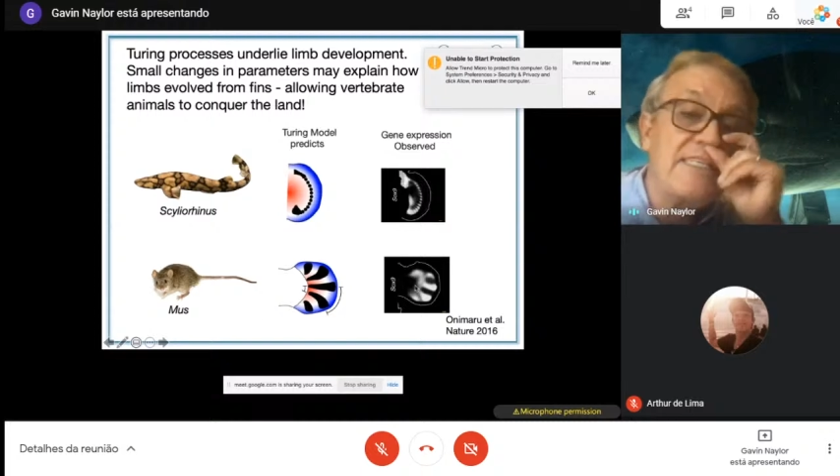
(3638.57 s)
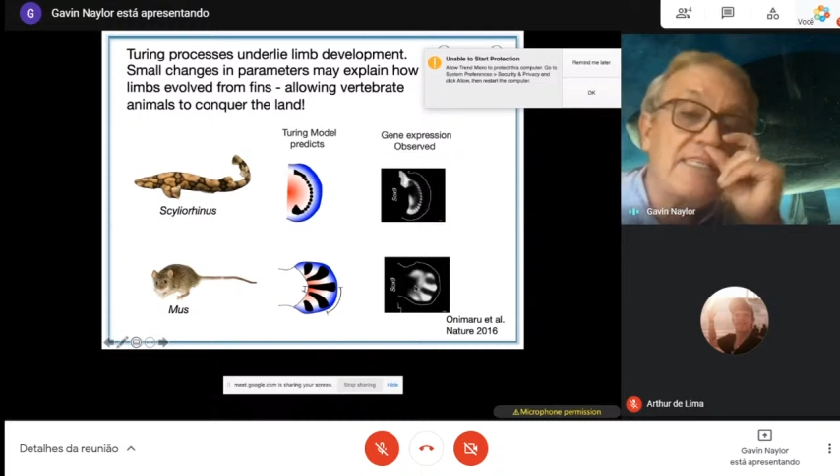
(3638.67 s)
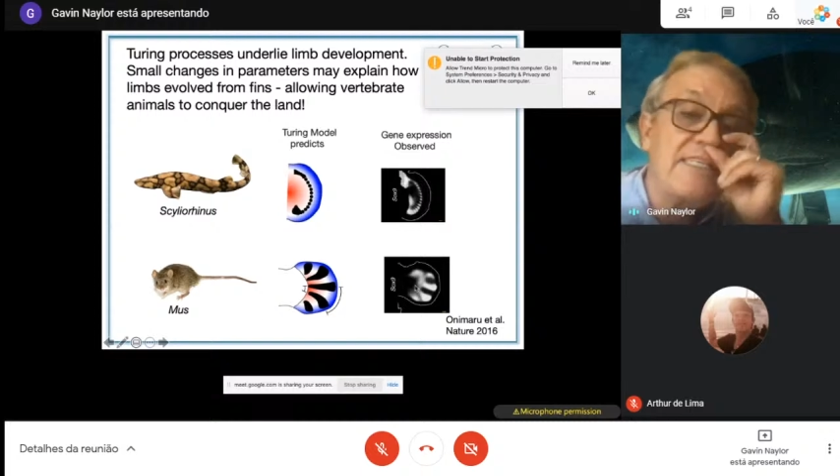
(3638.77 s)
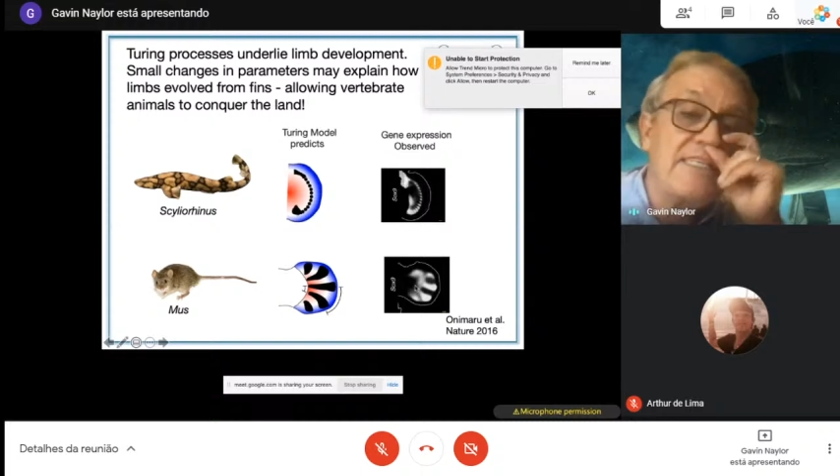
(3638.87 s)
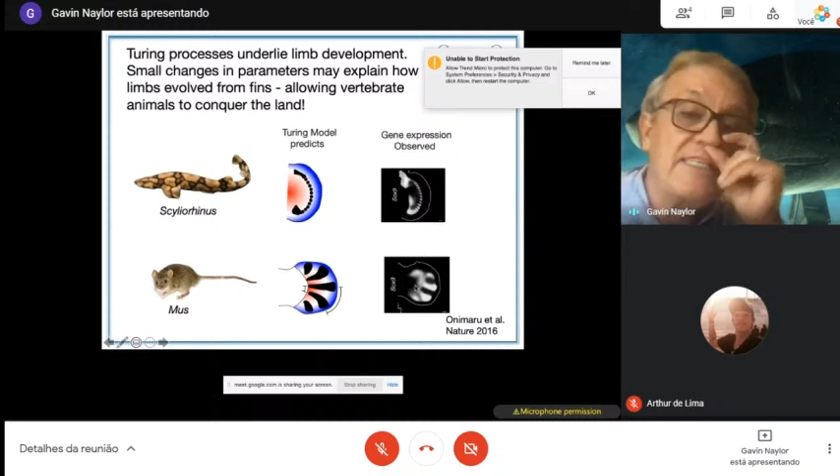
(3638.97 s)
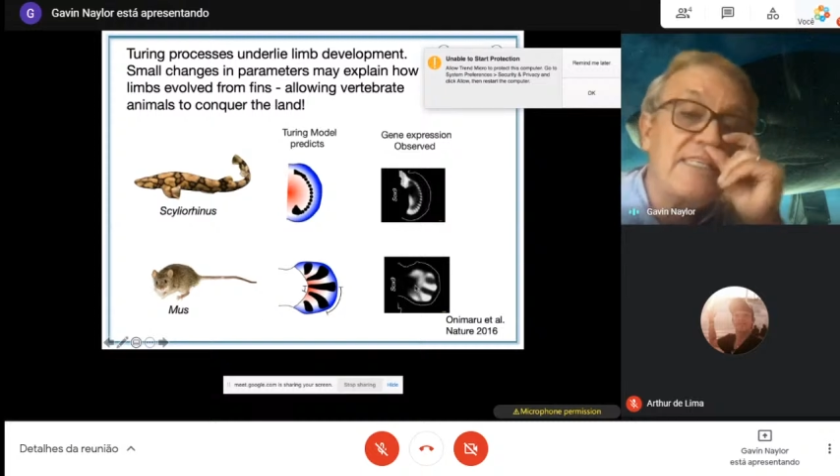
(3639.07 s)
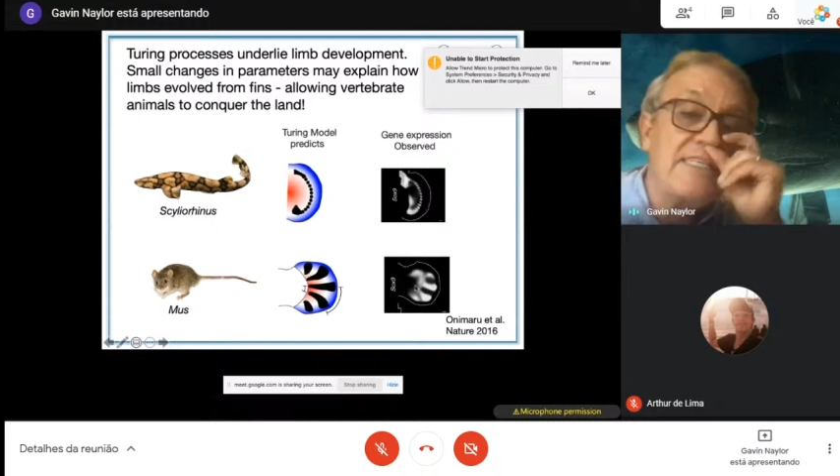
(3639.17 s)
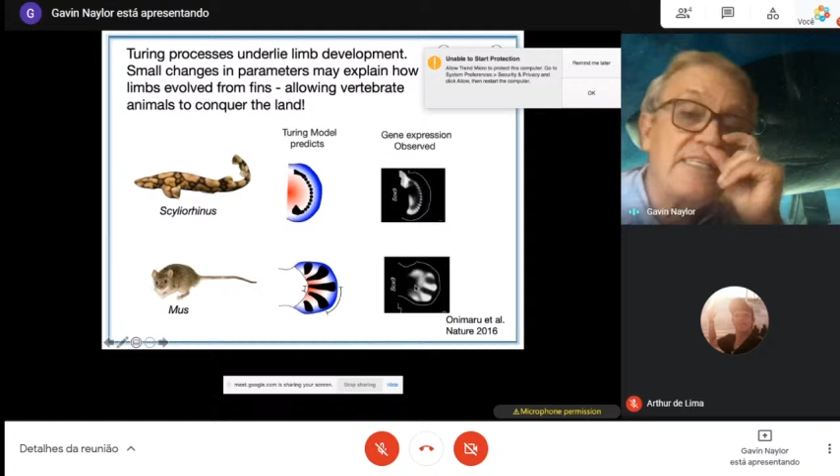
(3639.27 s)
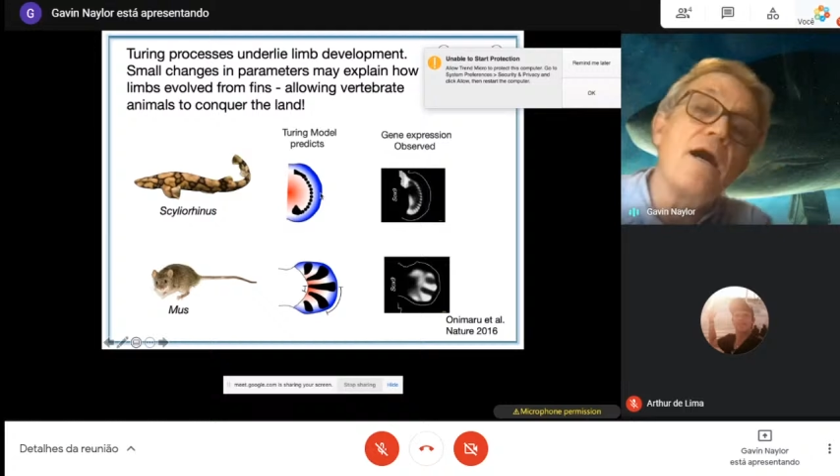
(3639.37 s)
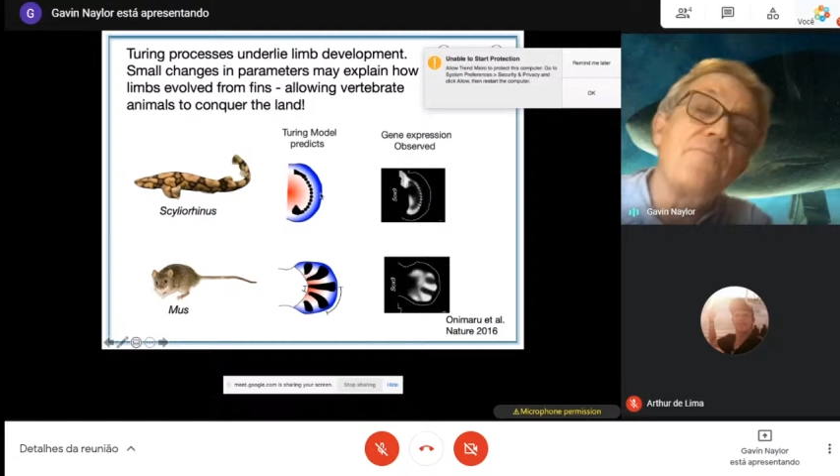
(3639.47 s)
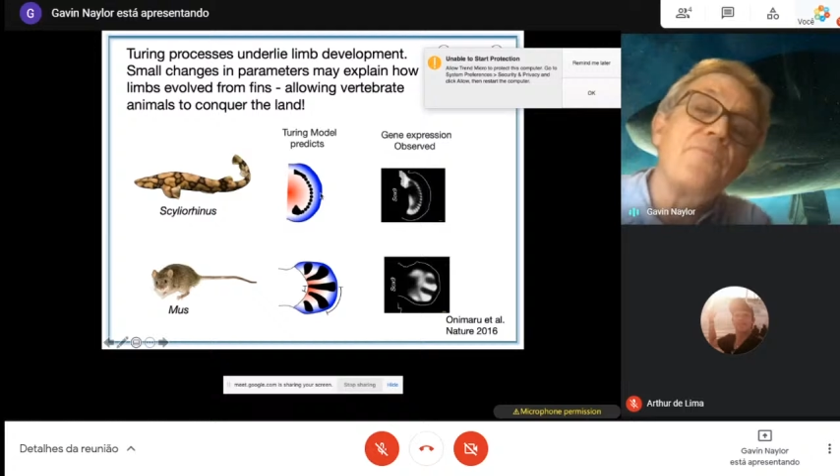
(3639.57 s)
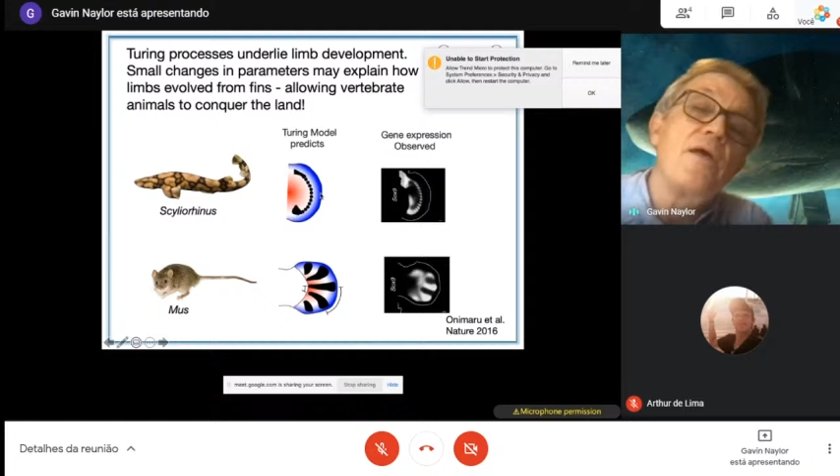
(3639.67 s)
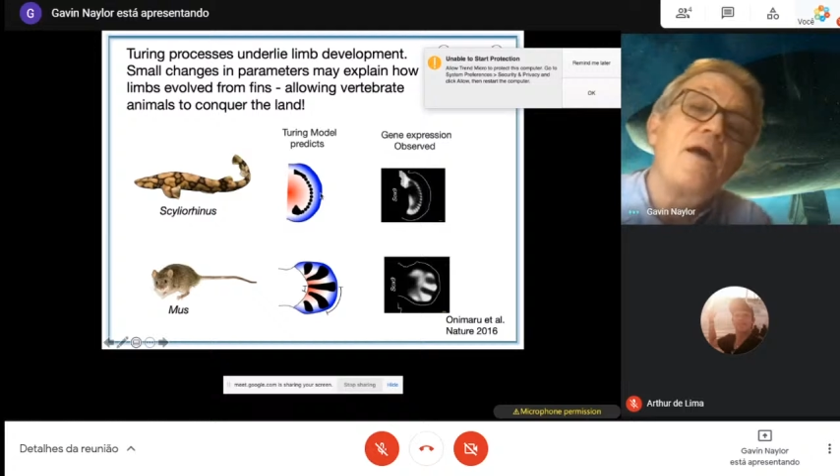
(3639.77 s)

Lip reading: but these are